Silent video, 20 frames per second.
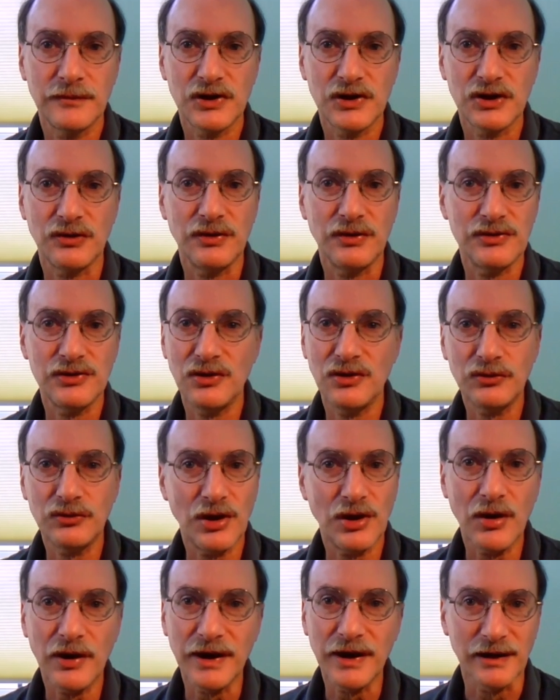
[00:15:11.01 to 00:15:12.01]
So there's no
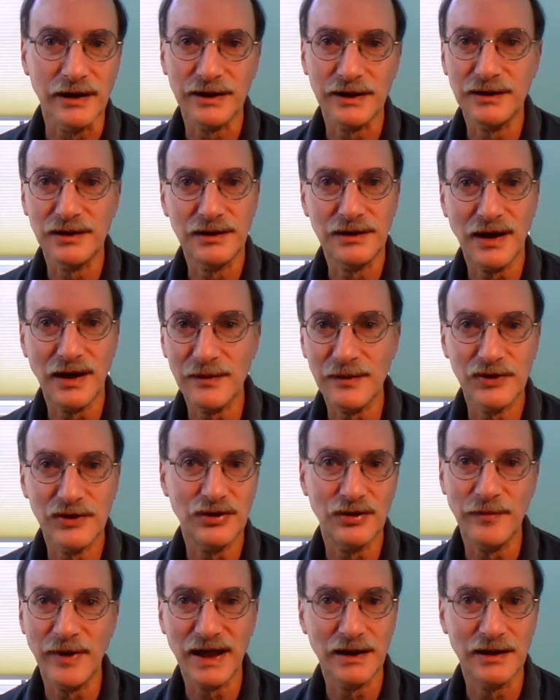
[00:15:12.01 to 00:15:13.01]
target at the time
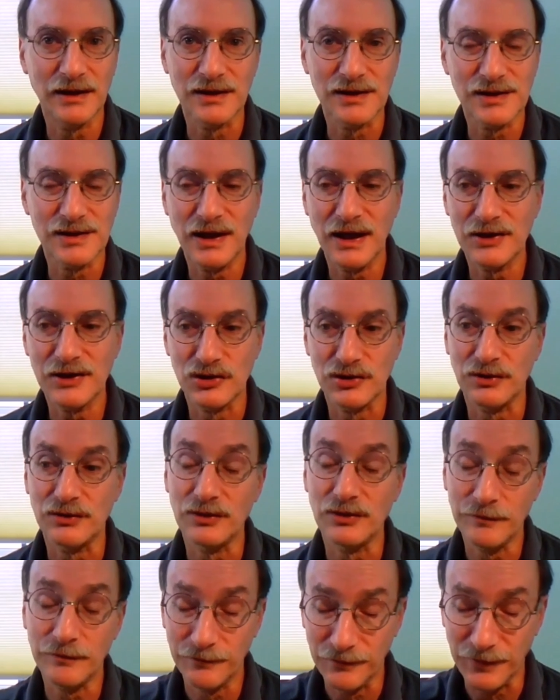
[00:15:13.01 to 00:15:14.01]
that they're making a sketch.
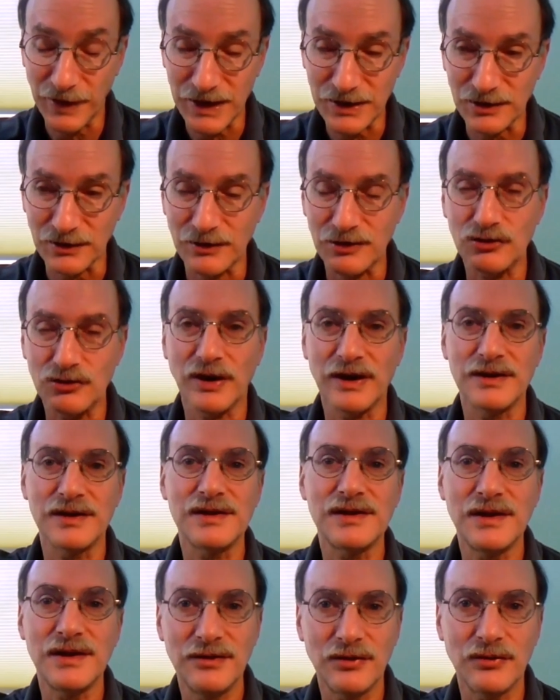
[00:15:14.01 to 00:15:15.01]
They're basically trying
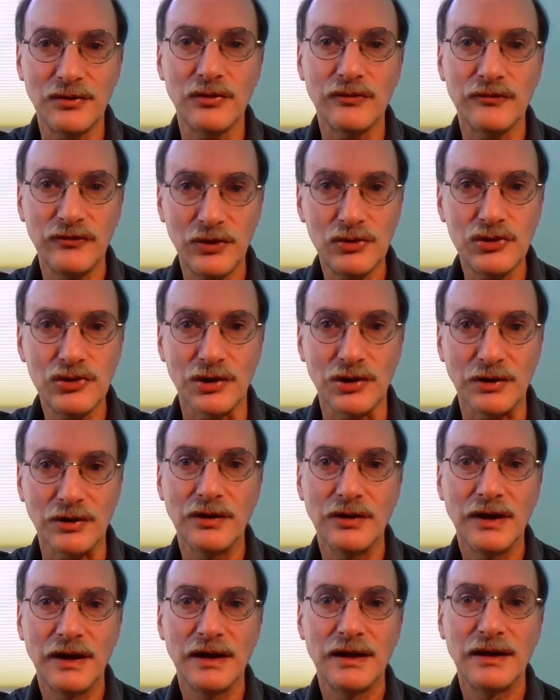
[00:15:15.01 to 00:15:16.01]
to see their own
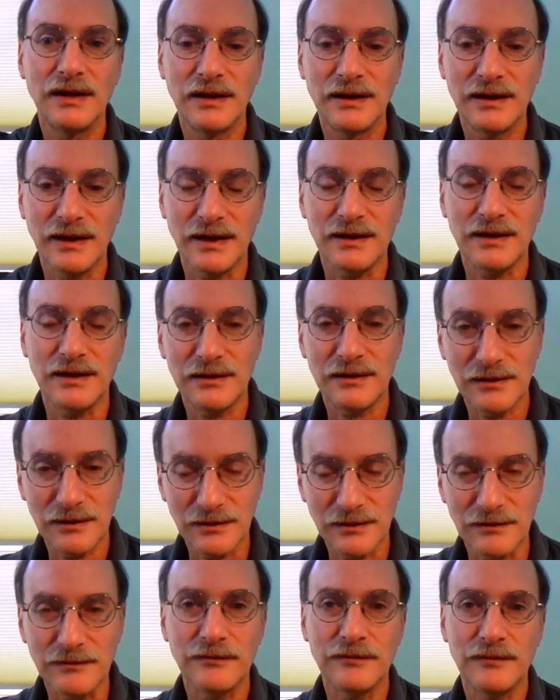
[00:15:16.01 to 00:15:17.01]
future, and
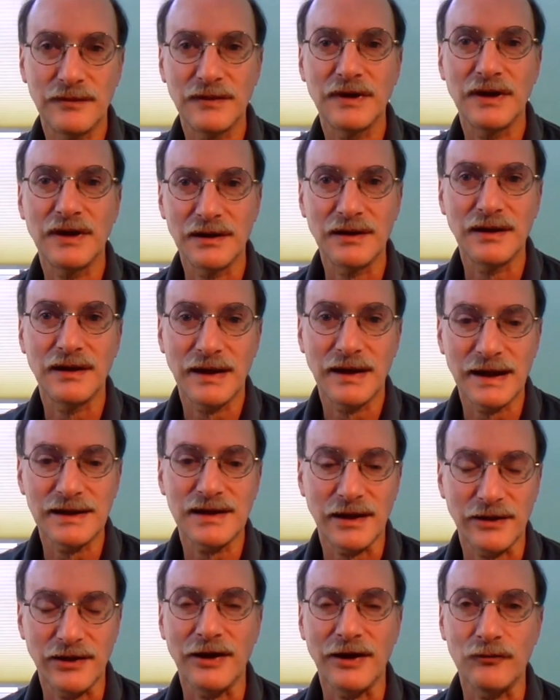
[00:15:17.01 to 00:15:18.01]
then
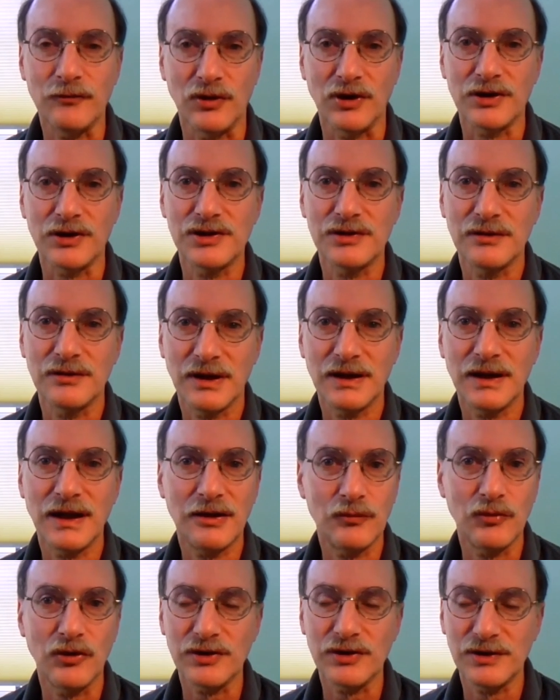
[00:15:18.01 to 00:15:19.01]
that's how that works. And
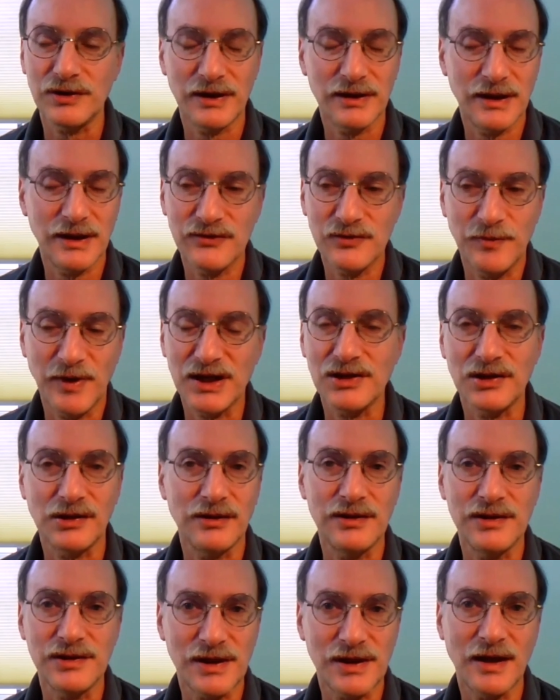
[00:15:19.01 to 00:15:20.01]
that gives
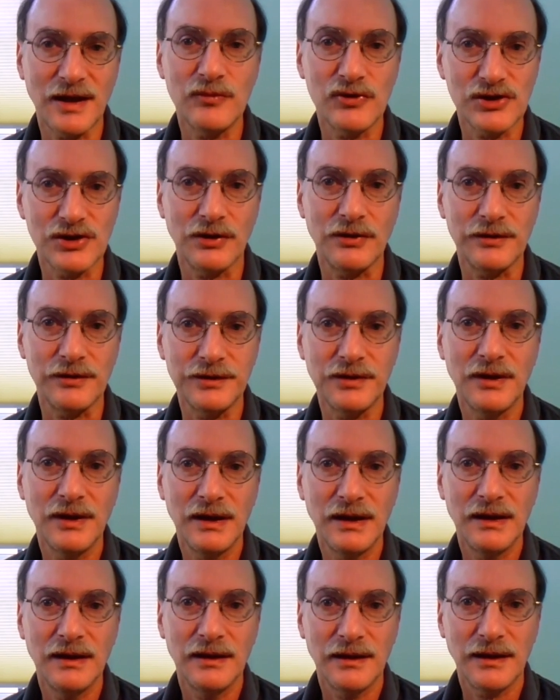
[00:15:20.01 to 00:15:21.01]
basically the same result
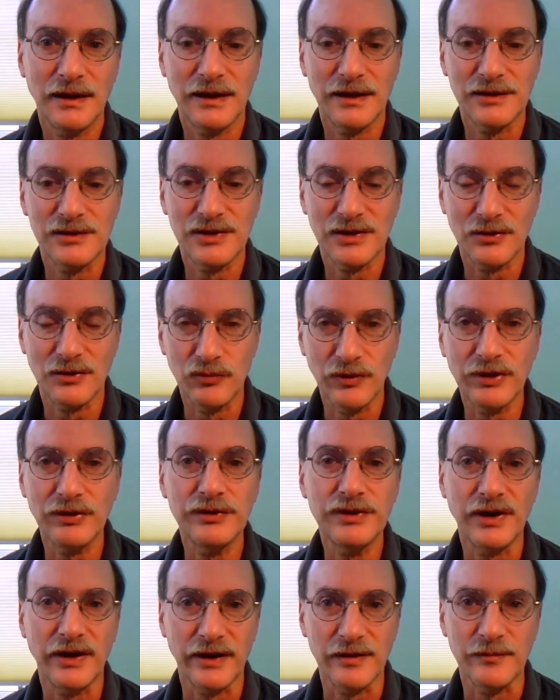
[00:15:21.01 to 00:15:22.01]
as a
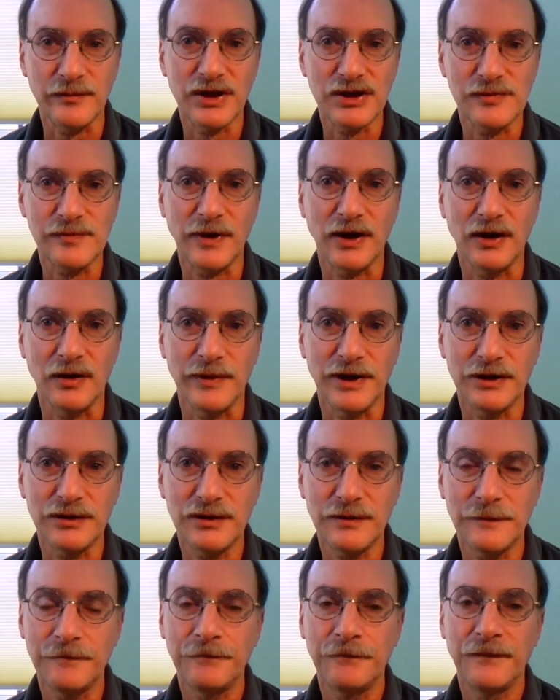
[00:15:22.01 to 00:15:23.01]
real-time experiment.